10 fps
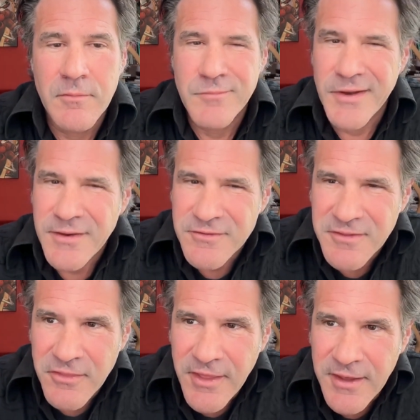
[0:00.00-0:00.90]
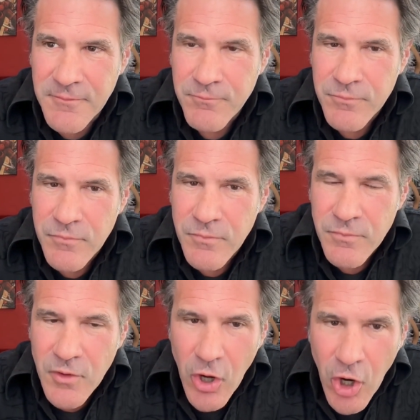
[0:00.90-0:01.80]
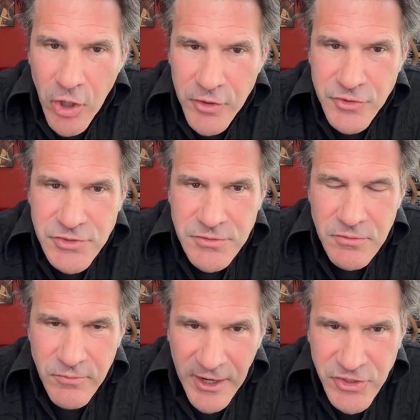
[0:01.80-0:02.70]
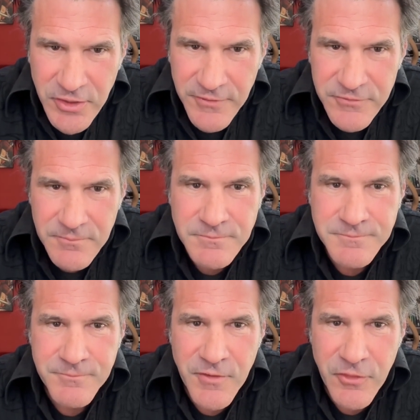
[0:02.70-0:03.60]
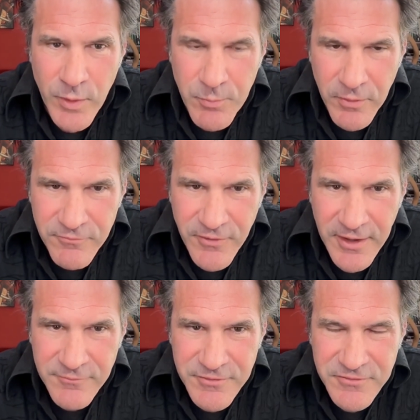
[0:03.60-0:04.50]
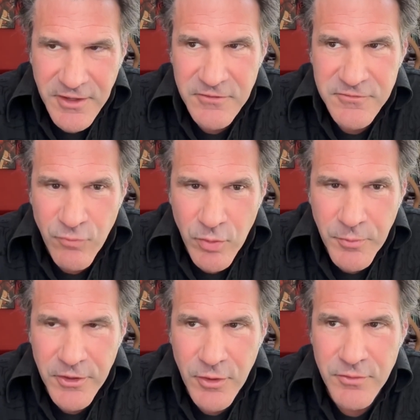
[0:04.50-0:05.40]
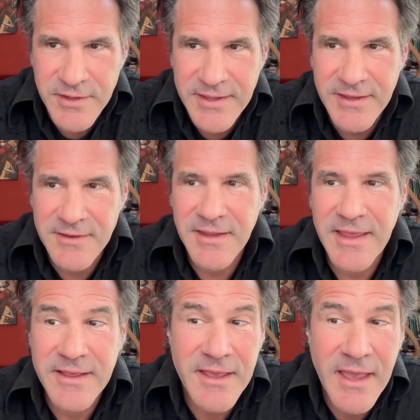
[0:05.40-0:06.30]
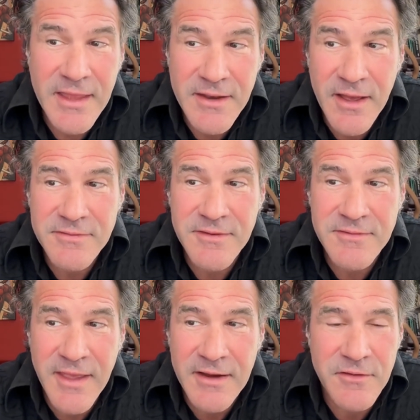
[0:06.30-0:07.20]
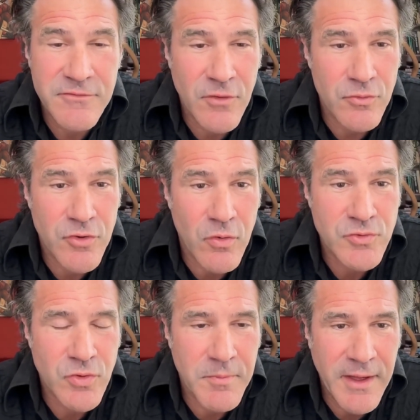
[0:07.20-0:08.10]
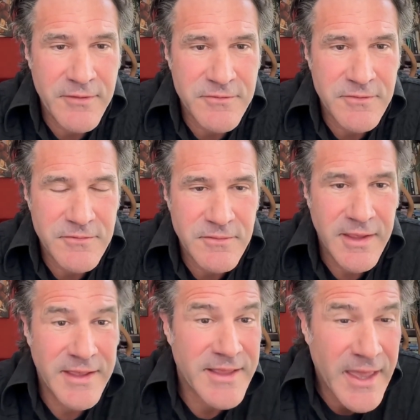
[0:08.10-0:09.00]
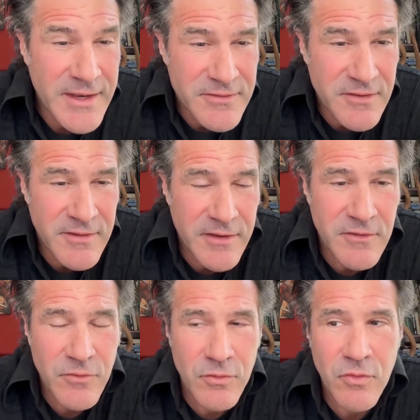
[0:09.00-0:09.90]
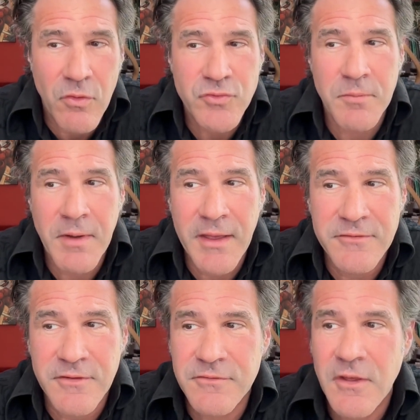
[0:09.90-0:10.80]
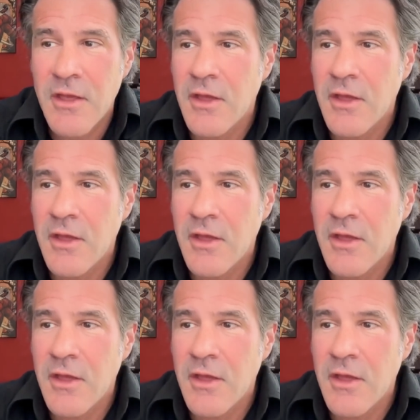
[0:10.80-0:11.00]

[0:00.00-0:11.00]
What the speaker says: But here's the thing. Orange, rationalism, 3.5 in Stages, 4.0 in Keegan, it cannot detect its own cultural biases. It cannot detect its own cultural biases,